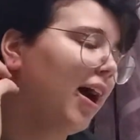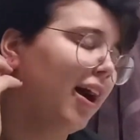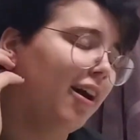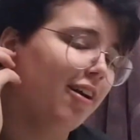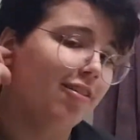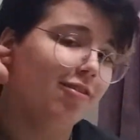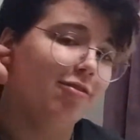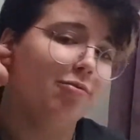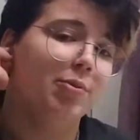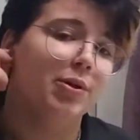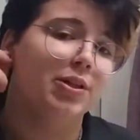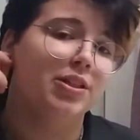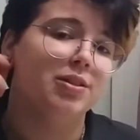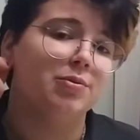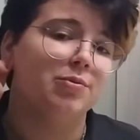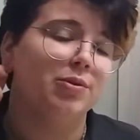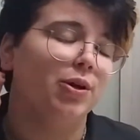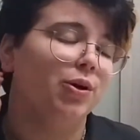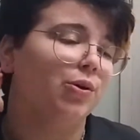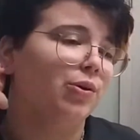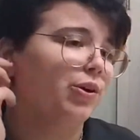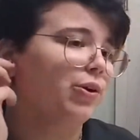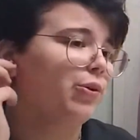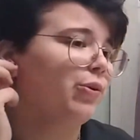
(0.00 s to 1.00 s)
have put some
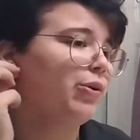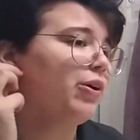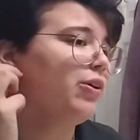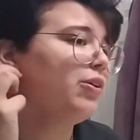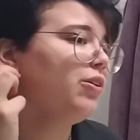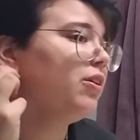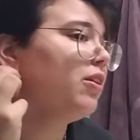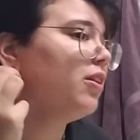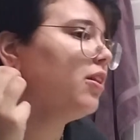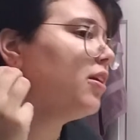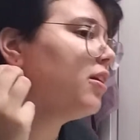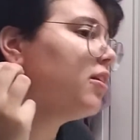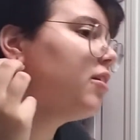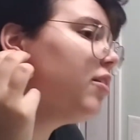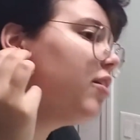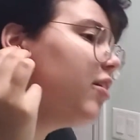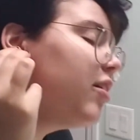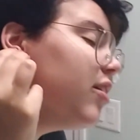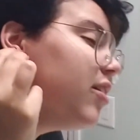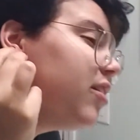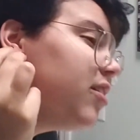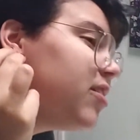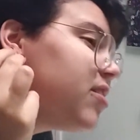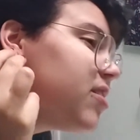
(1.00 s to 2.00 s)
coconut oil. This
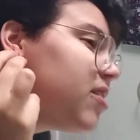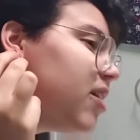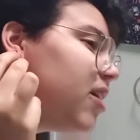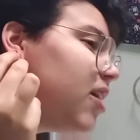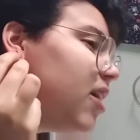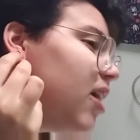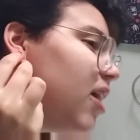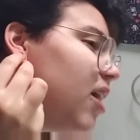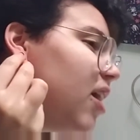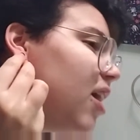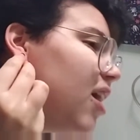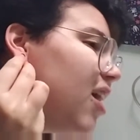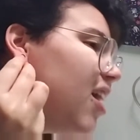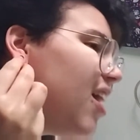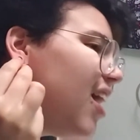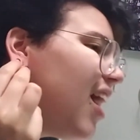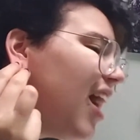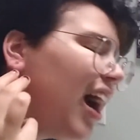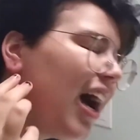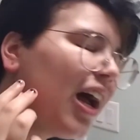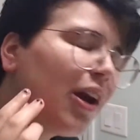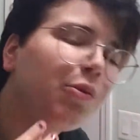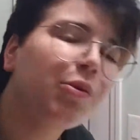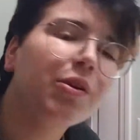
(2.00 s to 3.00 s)
is,
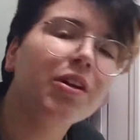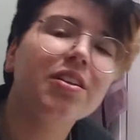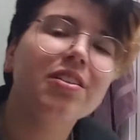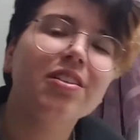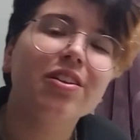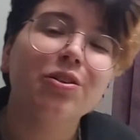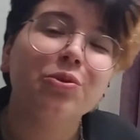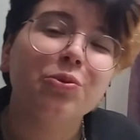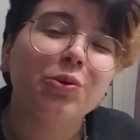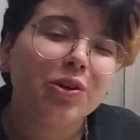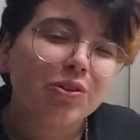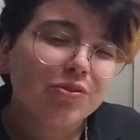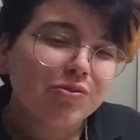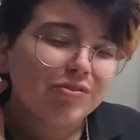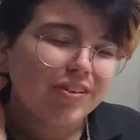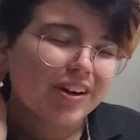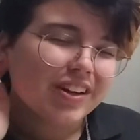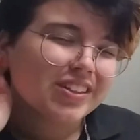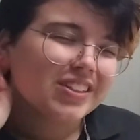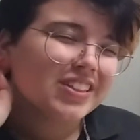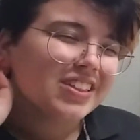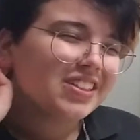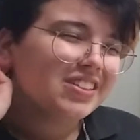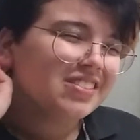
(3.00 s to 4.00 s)
I don't want to say the word
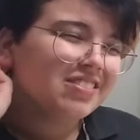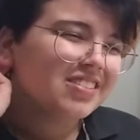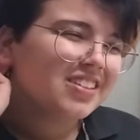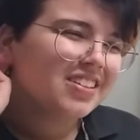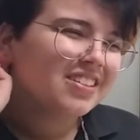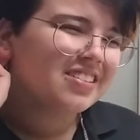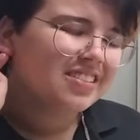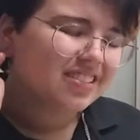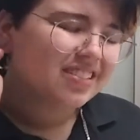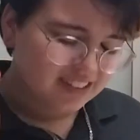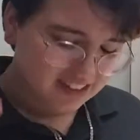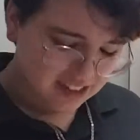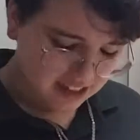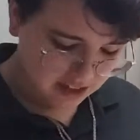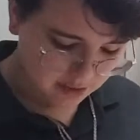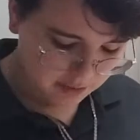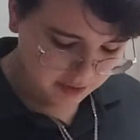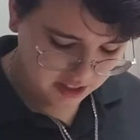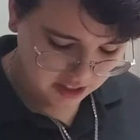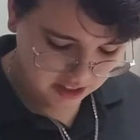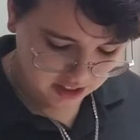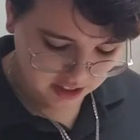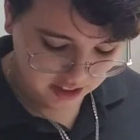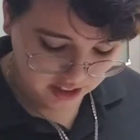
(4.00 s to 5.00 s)
infected. I
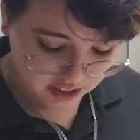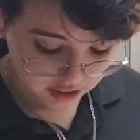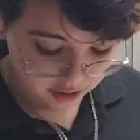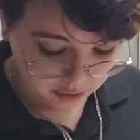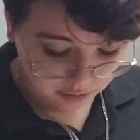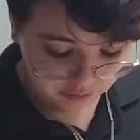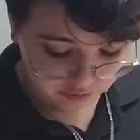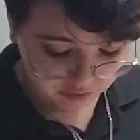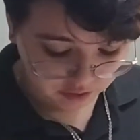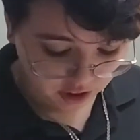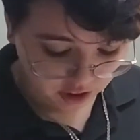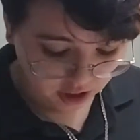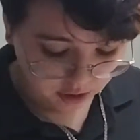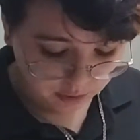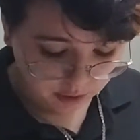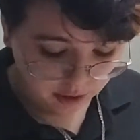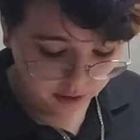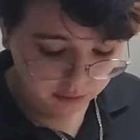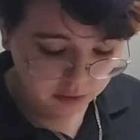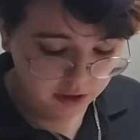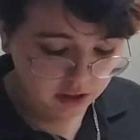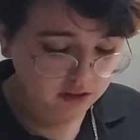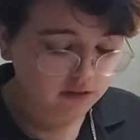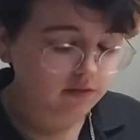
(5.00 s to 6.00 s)
mean, it could very well
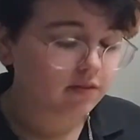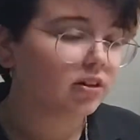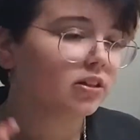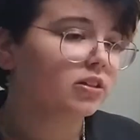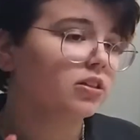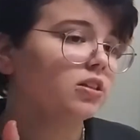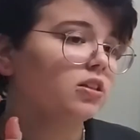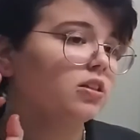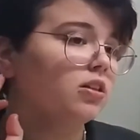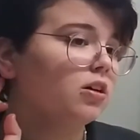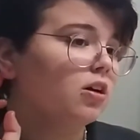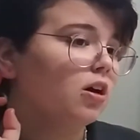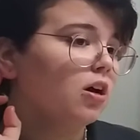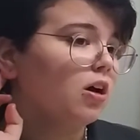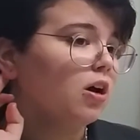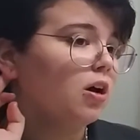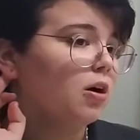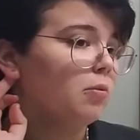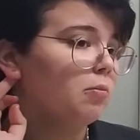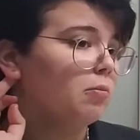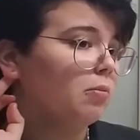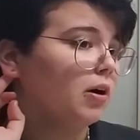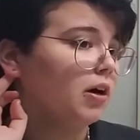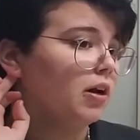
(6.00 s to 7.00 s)
be infected,
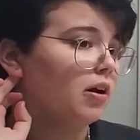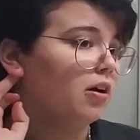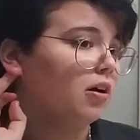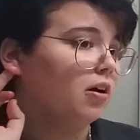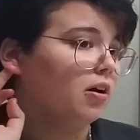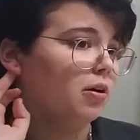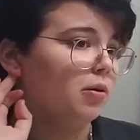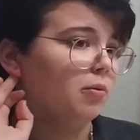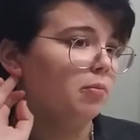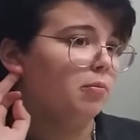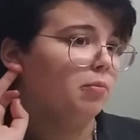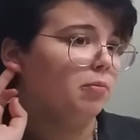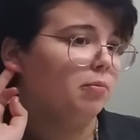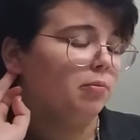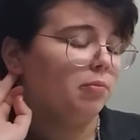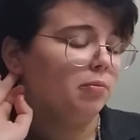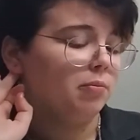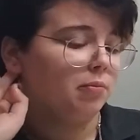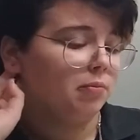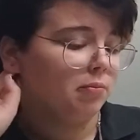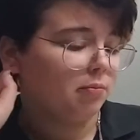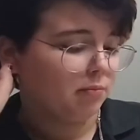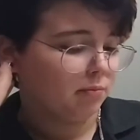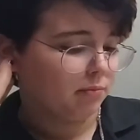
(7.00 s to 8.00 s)
but
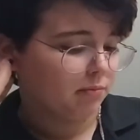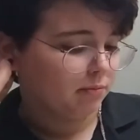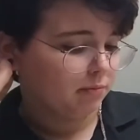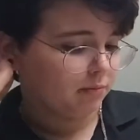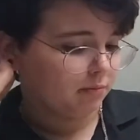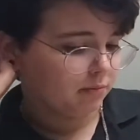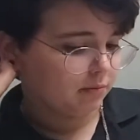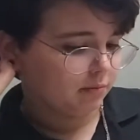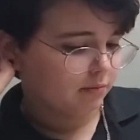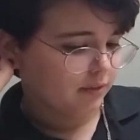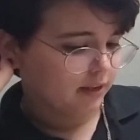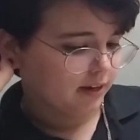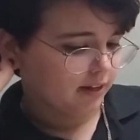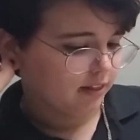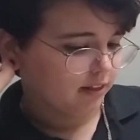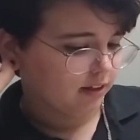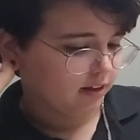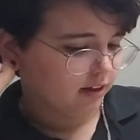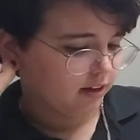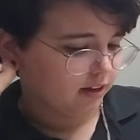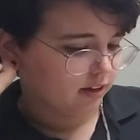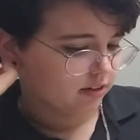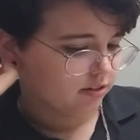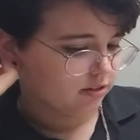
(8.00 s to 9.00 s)
I
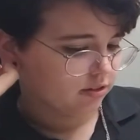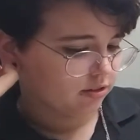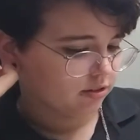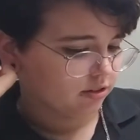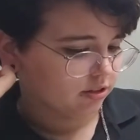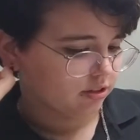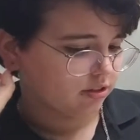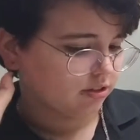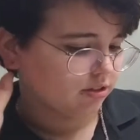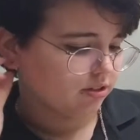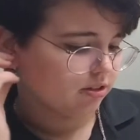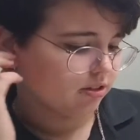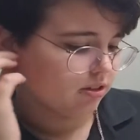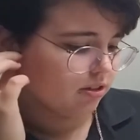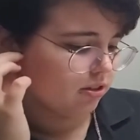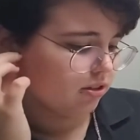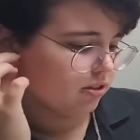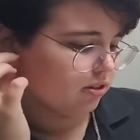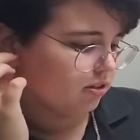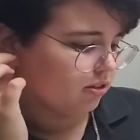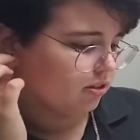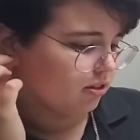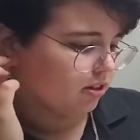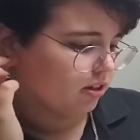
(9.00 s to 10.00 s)
think it's just
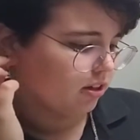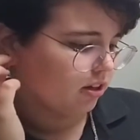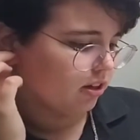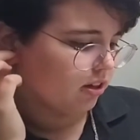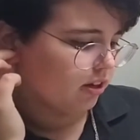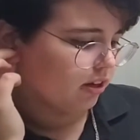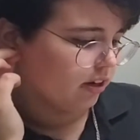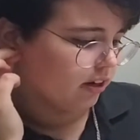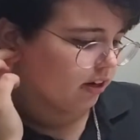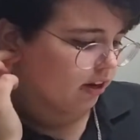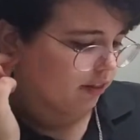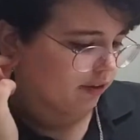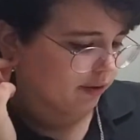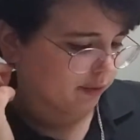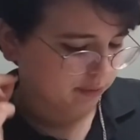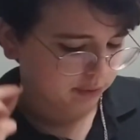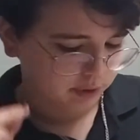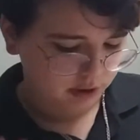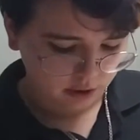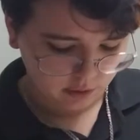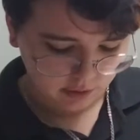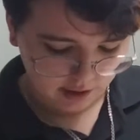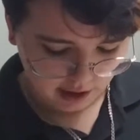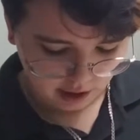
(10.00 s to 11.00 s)
another
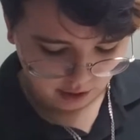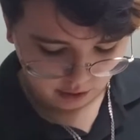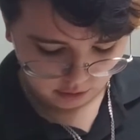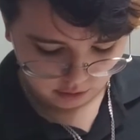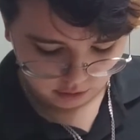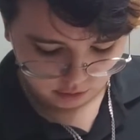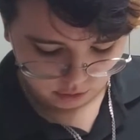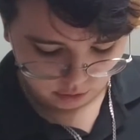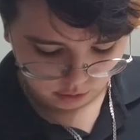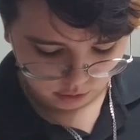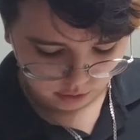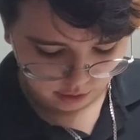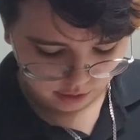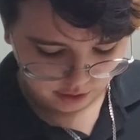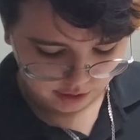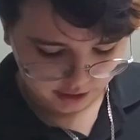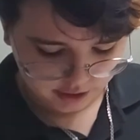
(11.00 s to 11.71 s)
blowout, or